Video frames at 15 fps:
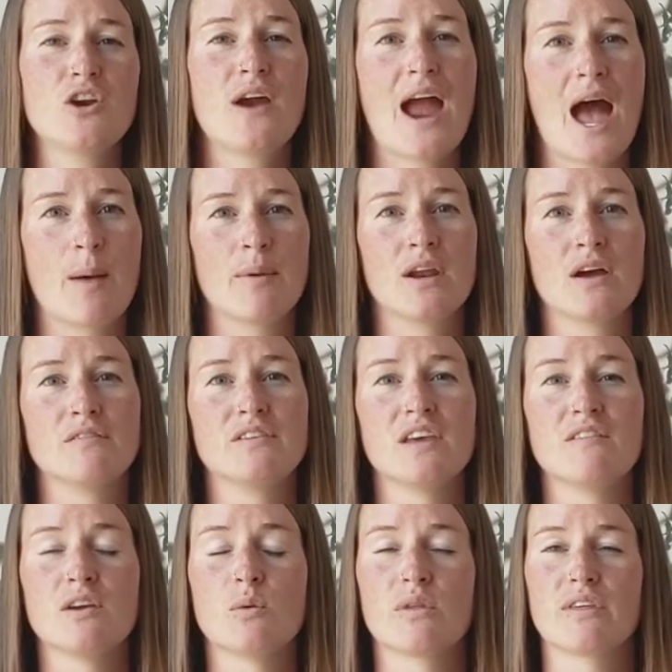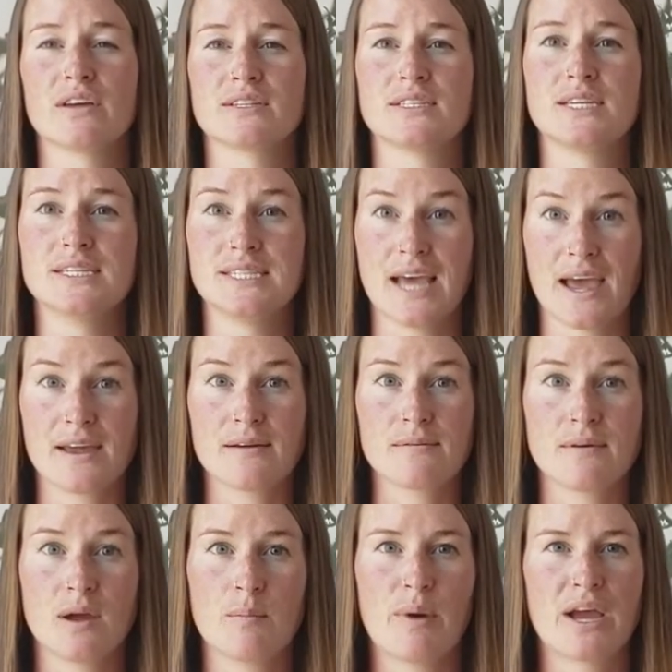your habit of giving with us today
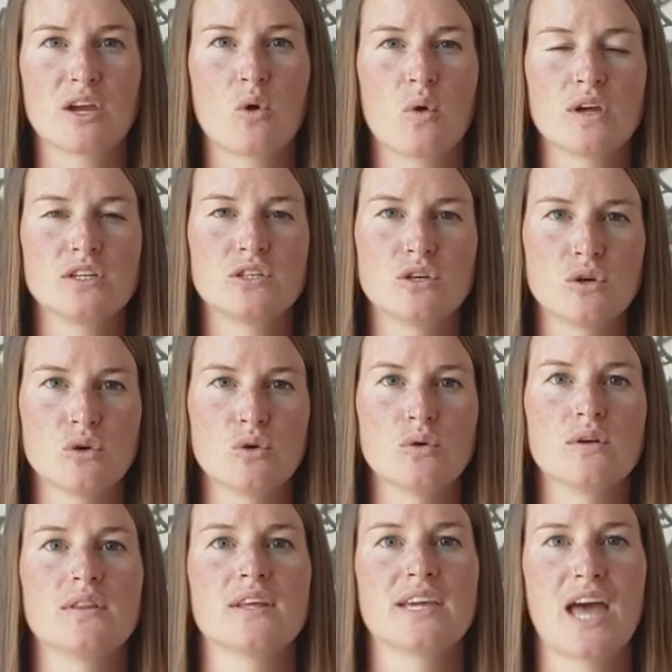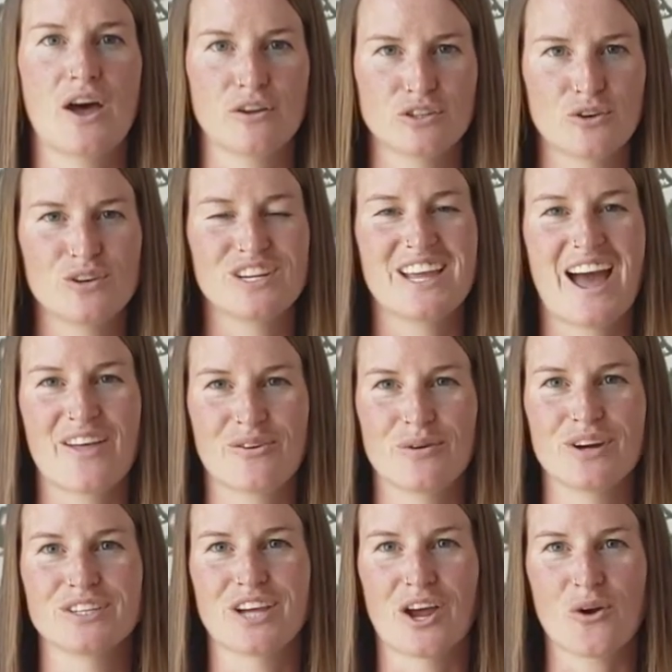by going to
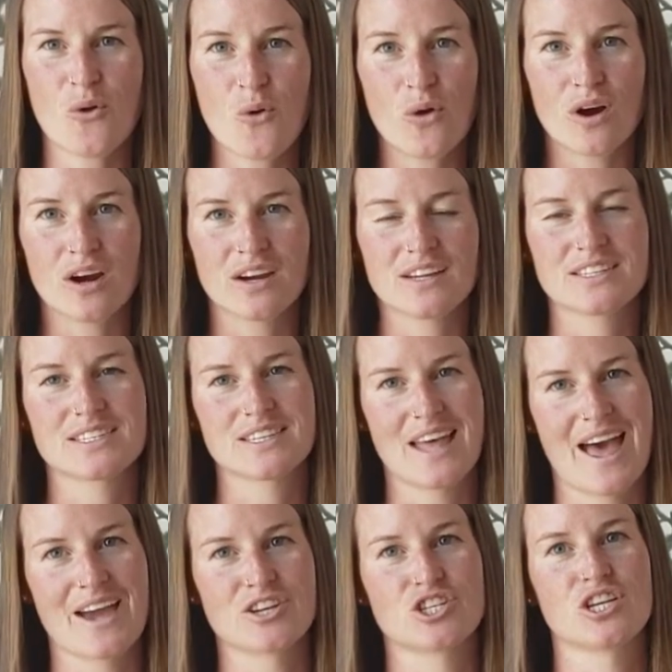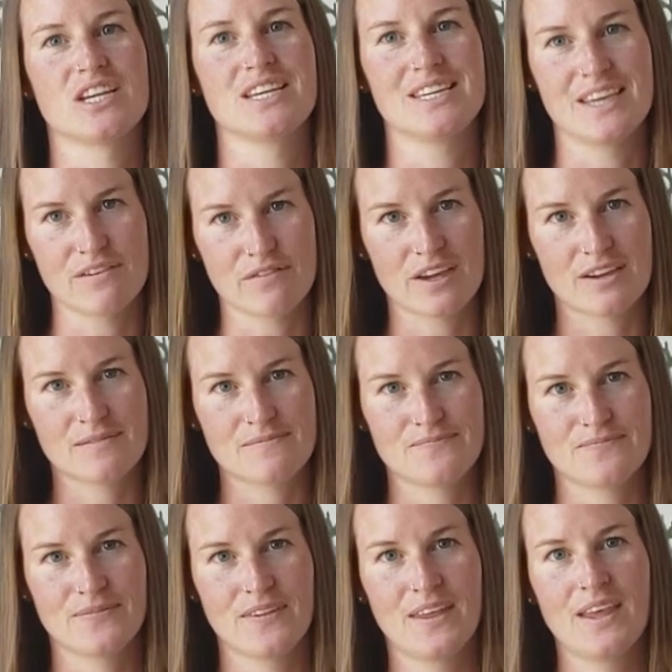thecaledoniagathering.org/giving.
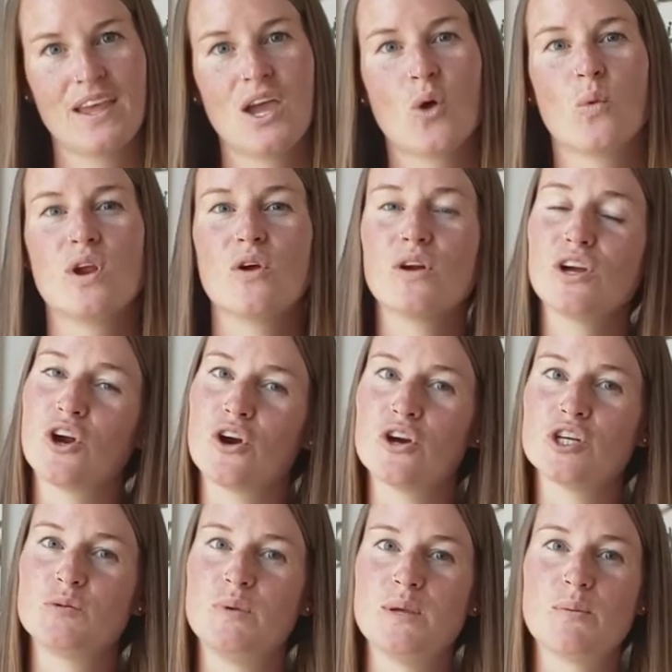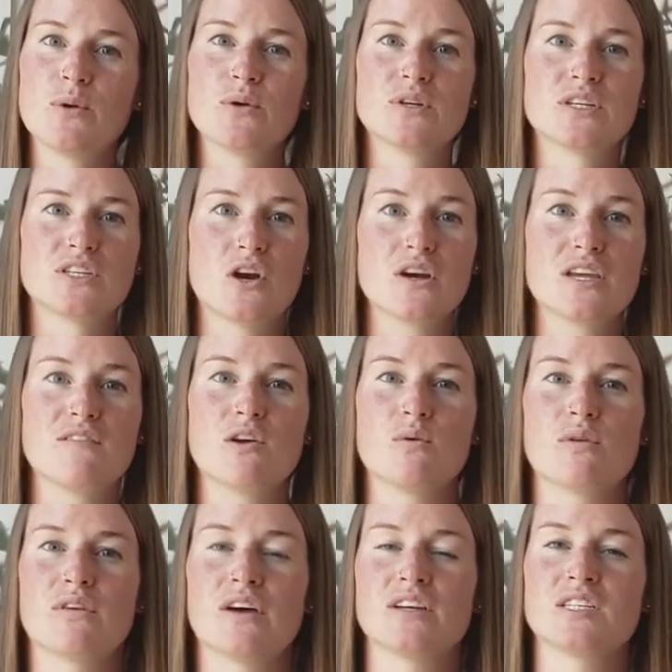We don't encourage people to start giving
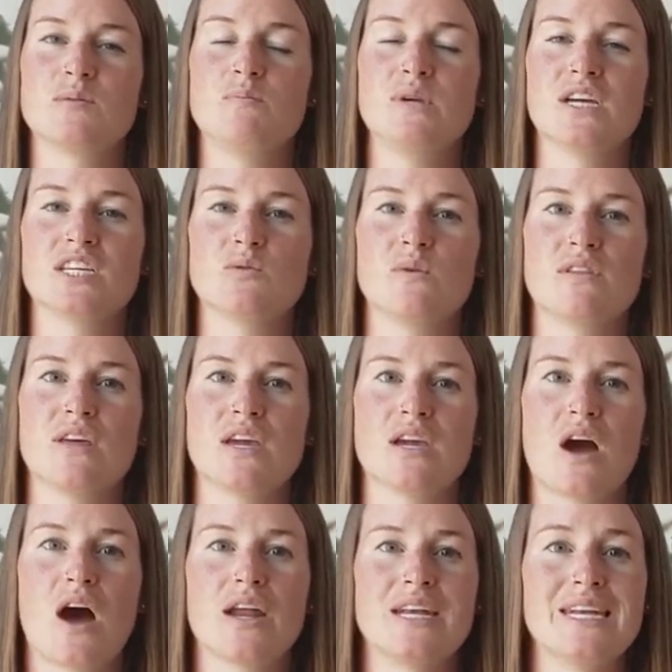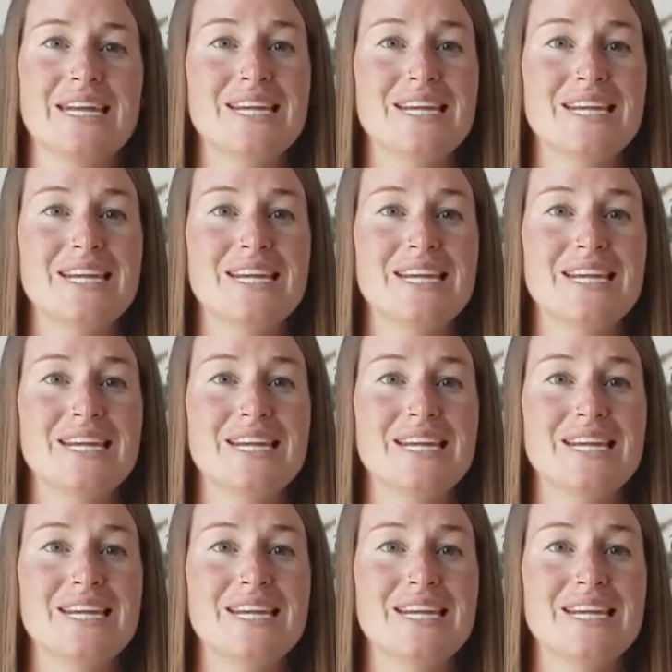with us because we think God